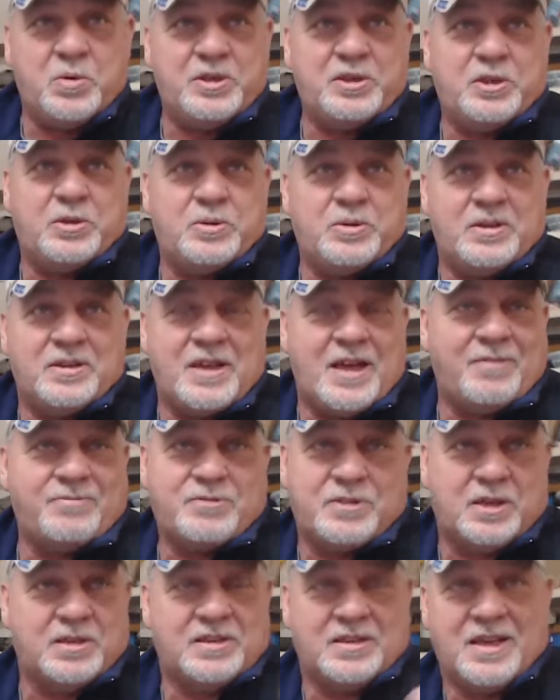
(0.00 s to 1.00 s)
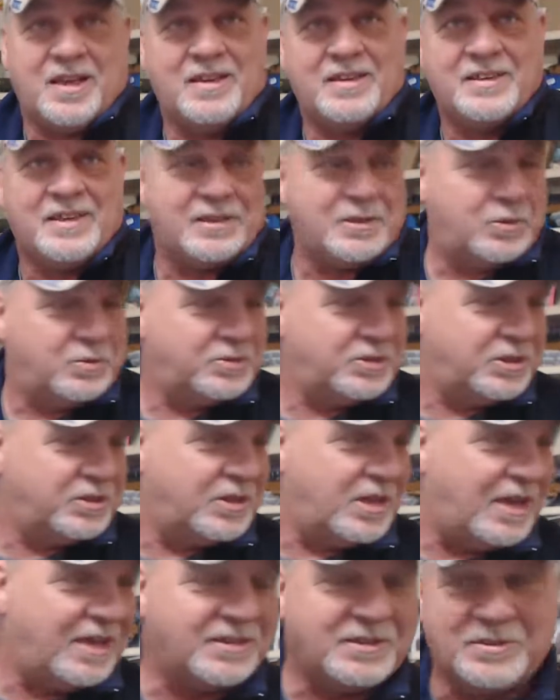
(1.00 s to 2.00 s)
we do, and I ain't got no
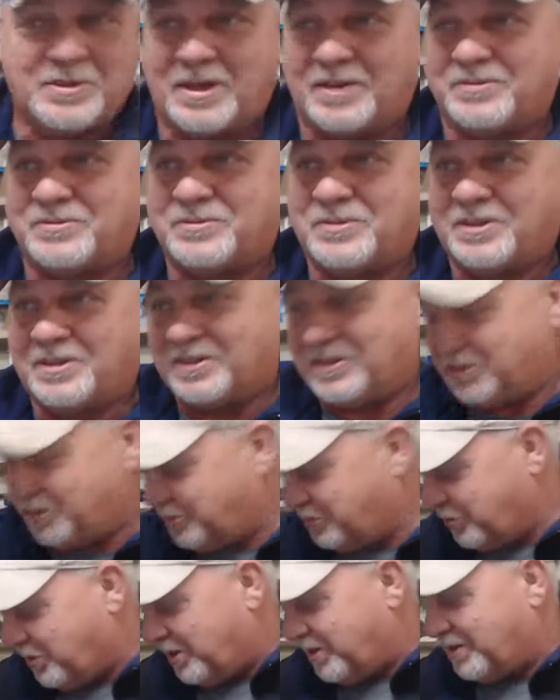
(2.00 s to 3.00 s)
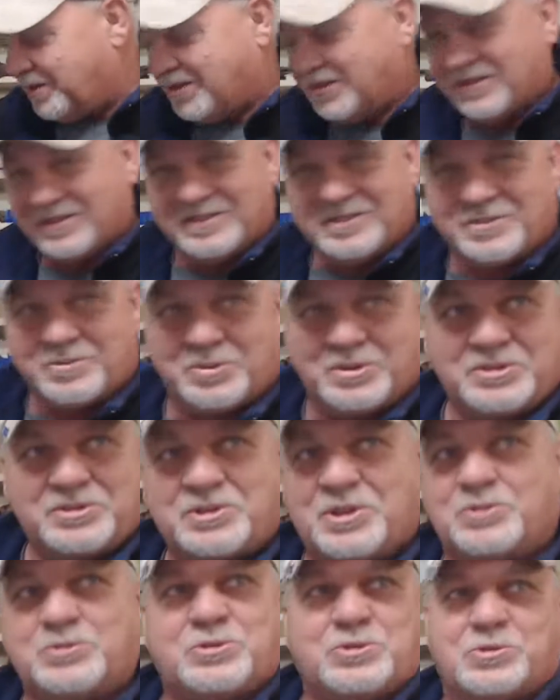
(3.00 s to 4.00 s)
secret. I do have a drink, we
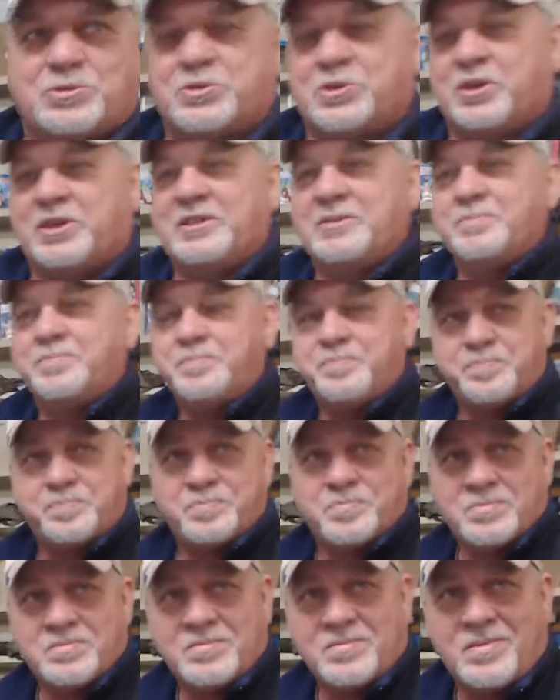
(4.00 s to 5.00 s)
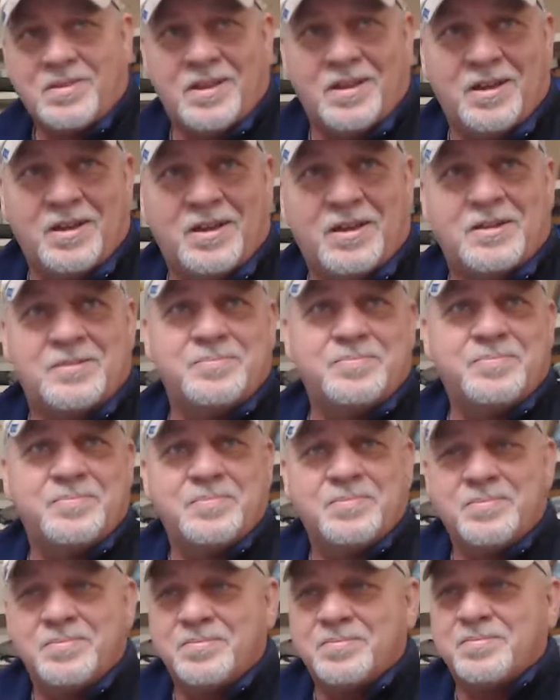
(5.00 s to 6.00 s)
social drink. A
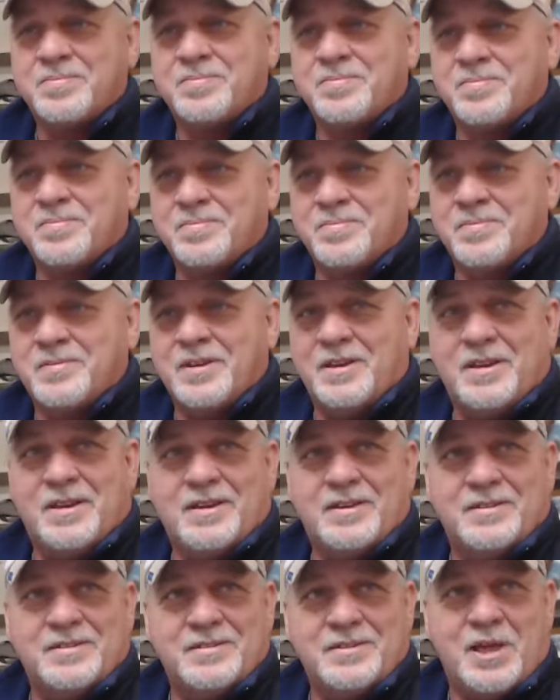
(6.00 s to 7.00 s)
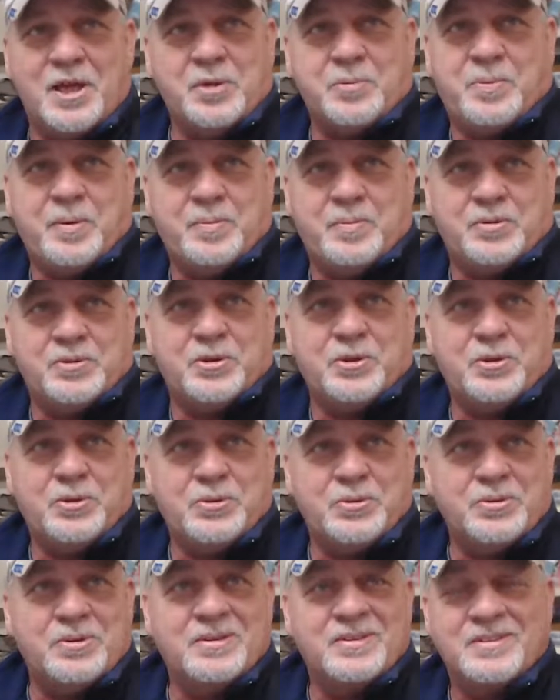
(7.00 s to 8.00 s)
lot of people do.